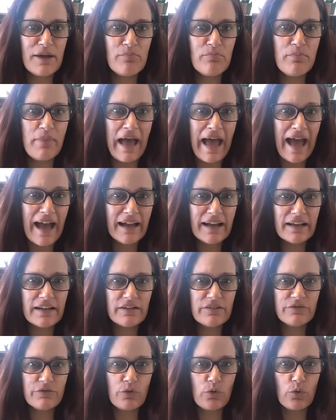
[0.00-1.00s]
back
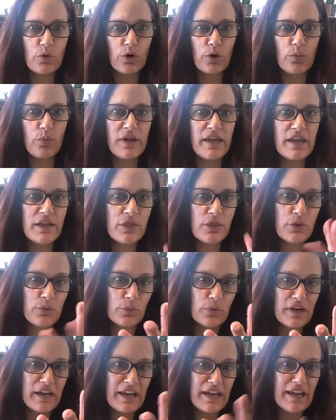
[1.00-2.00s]
for week
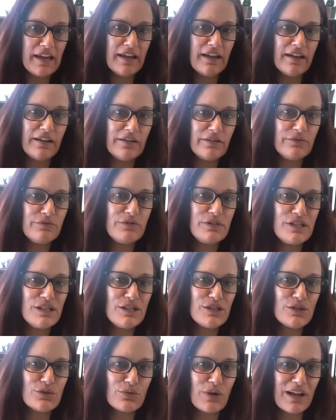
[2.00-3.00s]
3 of
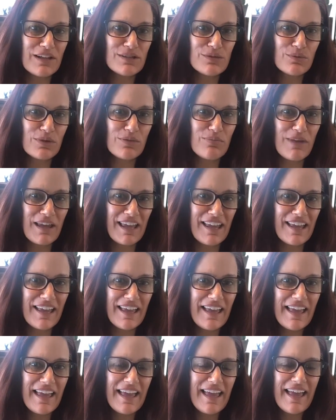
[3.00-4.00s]
De-Stress with me.
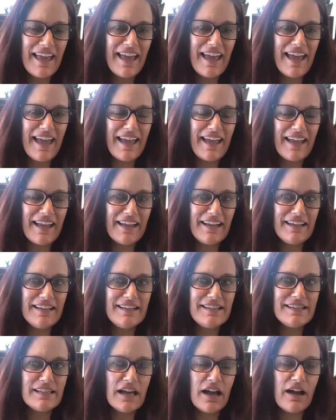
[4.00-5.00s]

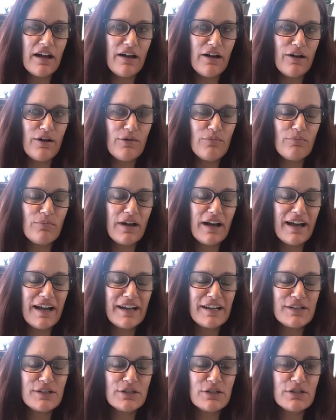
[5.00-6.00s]
And I
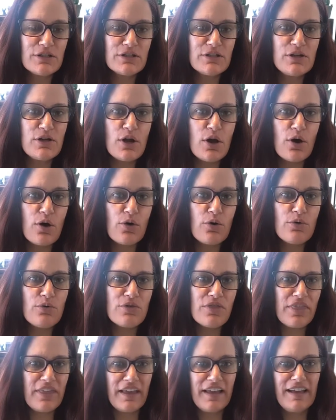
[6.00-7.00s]
just know
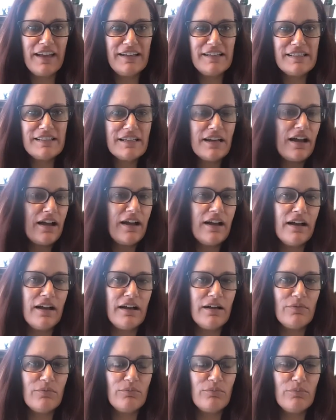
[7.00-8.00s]
that
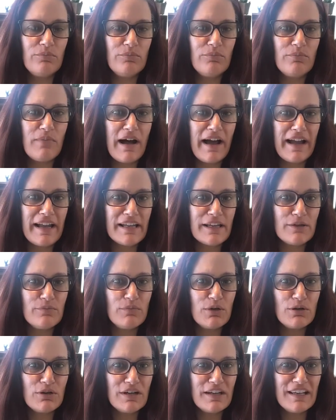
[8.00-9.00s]
my
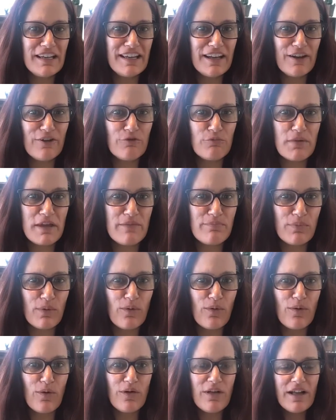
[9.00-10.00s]
community of
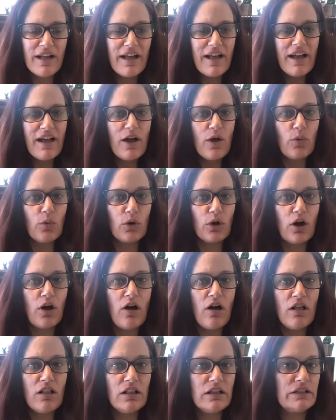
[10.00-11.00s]
people were
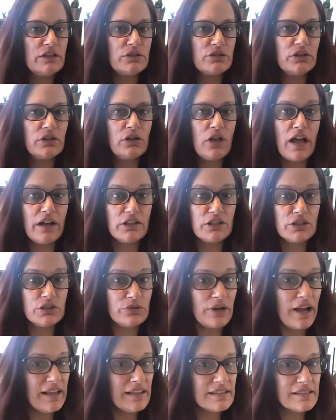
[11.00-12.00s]
all under a lot of
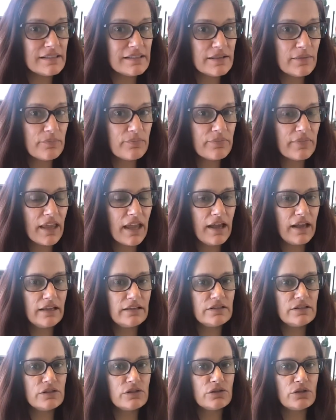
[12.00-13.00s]
stress.
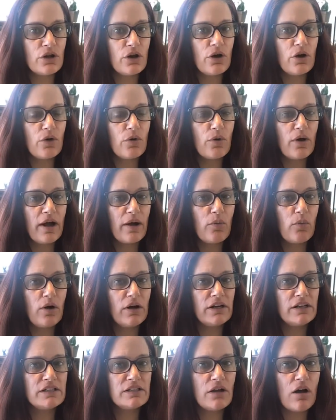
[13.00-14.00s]
And so I
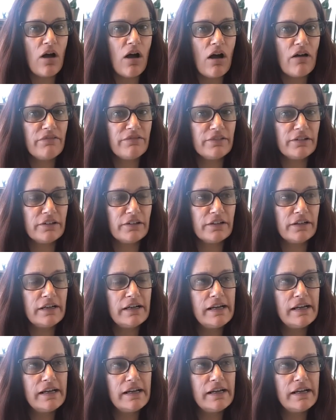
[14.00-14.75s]
wanted to offer